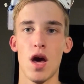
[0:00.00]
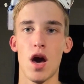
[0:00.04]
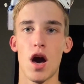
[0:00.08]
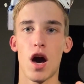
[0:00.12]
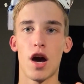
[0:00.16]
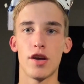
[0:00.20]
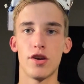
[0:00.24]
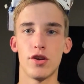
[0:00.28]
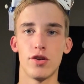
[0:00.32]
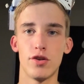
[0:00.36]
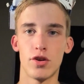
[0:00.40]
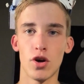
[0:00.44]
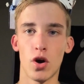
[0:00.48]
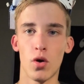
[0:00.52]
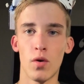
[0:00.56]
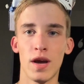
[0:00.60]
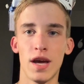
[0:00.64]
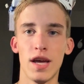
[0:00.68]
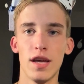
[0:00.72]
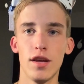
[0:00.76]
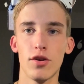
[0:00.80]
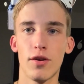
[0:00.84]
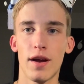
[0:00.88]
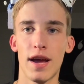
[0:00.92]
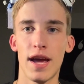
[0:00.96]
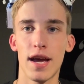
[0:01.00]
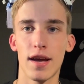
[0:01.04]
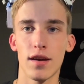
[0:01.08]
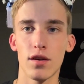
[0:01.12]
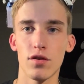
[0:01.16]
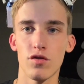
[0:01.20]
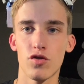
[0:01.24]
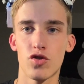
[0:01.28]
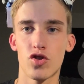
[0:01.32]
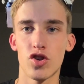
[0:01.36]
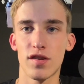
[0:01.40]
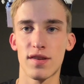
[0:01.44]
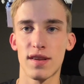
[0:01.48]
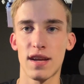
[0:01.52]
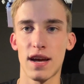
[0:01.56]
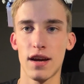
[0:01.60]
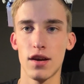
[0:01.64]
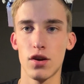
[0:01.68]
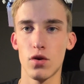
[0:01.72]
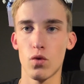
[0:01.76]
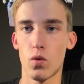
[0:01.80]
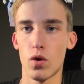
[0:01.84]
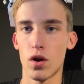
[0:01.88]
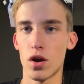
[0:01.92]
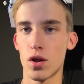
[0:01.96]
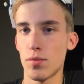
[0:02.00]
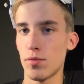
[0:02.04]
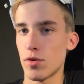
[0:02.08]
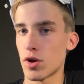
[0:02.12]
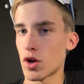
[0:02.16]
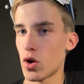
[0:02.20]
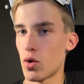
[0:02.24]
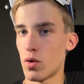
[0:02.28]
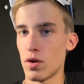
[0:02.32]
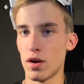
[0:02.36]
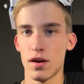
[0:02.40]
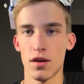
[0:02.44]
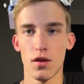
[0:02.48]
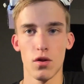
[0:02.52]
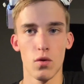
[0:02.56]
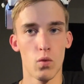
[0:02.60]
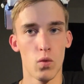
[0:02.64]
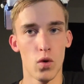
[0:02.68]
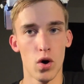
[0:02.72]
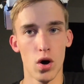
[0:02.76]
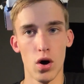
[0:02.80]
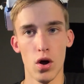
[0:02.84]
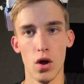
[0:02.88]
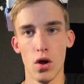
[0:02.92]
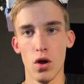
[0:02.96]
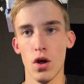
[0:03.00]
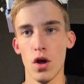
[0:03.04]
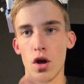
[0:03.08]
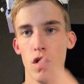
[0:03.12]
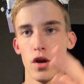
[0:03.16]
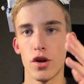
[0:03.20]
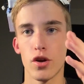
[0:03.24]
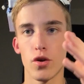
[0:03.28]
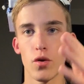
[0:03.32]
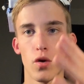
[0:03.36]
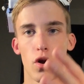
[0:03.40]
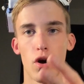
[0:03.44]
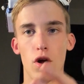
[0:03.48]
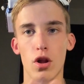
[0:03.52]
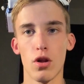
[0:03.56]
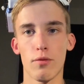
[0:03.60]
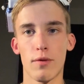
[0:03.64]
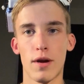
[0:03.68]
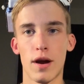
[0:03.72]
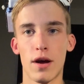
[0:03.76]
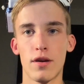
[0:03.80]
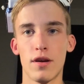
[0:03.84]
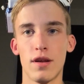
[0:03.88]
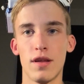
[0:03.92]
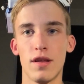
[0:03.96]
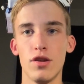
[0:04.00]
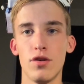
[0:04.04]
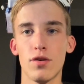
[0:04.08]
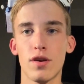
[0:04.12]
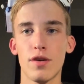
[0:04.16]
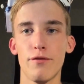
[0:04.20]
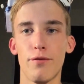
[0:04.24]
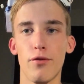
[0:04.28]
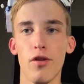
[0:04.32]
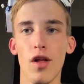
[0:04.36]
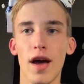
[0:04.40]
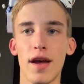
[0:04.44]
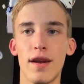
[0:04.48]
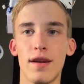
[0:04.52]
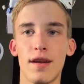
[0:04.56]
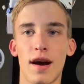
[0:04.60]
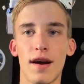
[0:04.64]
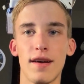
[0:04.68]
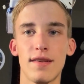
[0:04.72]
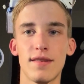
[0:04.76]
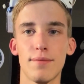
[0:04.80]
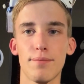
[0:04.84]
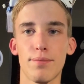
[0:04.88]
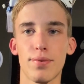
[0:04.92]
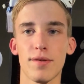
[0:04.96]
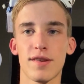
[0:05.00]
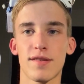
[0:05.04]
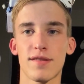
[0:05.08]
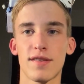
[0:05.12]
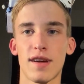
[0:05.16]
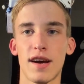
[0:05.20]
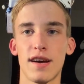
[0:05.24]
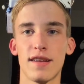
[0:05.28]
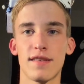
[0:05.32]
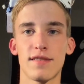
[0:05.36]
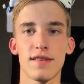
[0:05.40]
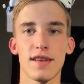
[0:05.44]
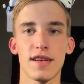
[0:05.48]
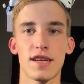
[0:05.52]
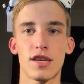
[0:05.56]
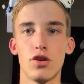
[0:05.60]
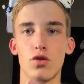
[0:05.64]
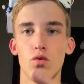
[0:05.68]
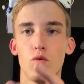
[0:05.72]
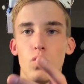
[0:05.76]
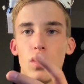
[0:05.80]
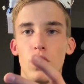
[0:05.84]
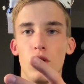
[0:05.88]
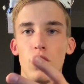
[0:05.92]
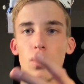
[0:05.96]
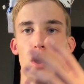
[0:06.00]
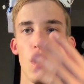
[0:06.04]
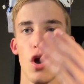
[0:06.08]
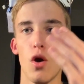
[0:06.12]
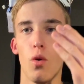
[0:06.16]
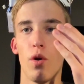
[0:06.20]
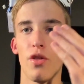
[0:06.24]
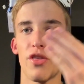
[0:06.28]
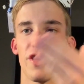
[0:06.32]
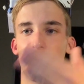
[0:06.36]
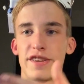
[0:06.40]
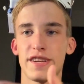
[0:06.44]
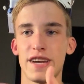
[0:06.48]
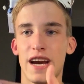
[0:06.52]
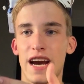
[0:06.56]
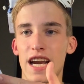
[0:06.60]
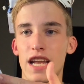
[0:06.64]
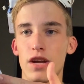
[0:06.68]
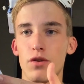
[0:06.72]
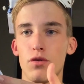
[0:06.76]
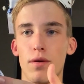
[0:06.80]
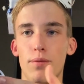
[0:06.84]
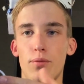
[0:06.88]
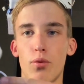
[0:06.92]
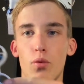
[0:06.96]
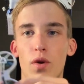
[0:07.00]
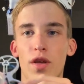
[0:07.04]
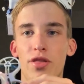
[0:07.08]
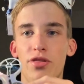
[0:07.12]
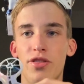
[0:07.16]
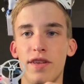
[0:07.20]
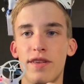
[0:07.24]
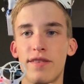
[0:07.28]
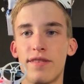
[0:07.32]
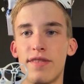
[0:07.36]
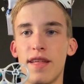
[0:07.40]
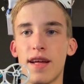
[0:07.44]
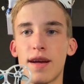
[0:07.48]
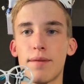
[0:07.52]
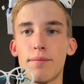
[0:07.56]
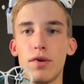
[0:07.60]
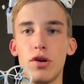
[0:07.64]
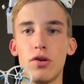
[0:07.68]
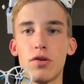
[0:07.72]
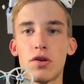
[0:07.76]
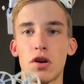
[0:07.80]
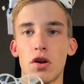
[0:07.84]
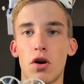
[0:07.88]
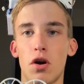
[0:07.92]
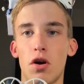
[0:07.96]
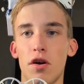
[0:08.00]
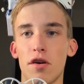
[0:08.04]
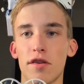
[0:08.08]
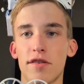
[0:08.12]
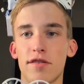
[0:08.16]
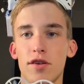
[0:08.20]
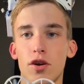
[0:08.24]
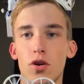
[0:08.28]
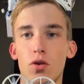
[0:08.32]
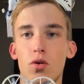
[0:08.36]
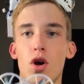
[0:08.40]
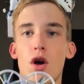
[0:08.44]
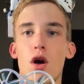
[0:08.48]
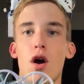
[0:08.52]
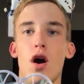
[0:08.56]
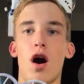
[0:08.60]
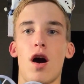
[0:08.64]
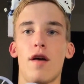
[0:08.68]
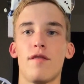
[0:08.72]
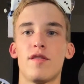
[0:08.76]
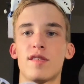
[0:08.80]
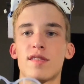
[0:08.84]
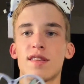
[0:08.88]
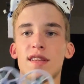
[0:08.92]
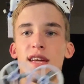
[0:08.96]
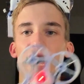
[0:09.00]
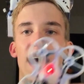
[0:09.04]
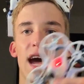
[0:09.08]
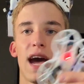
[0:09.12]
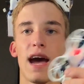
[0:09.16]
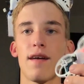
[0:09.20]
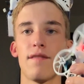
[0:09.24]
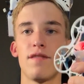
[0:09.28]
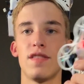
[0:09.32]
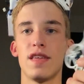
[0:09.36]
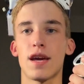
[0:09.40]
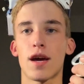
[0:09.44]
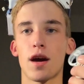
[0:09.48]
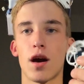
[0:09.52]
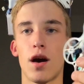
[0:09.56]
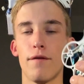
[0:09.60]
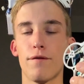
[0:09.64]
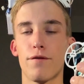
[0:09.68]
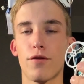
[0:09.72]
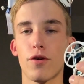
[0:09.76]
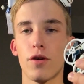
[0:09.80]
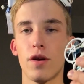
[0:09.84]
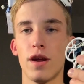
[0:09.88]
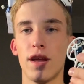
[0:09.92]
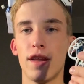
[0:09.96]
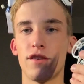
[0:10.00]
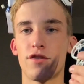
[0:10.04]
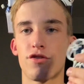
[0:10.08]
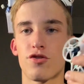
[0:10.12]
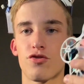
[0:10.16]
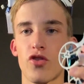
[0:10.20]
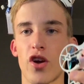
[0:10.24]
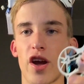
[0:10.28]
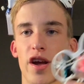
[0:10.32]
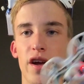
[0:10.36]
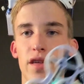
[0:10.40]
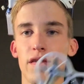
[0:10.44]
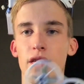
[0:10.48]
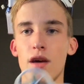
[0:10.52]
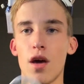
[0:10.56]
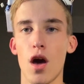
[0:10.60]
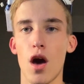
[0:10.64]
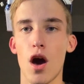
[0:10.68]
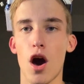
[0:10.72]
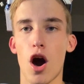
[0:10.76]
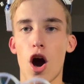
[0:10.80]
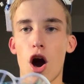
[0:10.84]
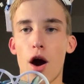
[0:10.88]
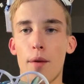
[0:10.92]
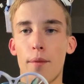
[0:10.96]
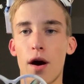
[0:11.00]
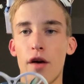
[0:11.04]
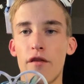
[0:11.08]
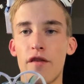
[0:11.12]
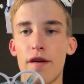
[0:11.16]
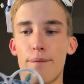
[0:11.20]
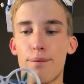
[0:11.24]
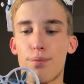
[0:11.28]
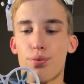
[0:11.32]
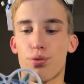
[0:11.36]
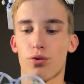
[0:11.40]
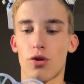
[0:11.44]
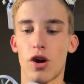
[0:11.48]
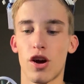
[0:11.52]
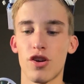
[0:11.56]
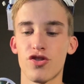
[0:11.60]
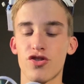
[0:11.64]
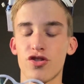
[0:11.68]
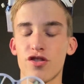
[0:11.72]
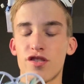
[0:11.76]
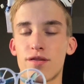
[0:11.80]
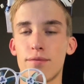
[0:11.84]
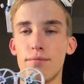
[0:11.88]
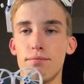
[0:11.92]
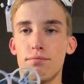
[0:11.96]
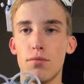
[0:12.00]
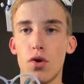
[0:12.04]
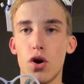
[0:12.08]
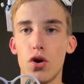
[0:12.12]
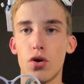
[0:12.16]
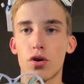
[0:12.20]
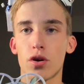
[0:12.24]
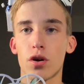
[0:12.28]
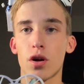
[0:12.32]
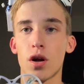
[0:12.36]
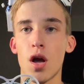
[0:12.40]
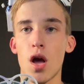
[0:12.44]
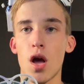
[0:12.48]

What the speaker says: you don't hit your angles just how you want them, you're going into the wall, you're going all around it. You can fly nice and precise like you will with a Tiny Whoop with this thing, but you can also obviously have the comfort and strength of a brushless motor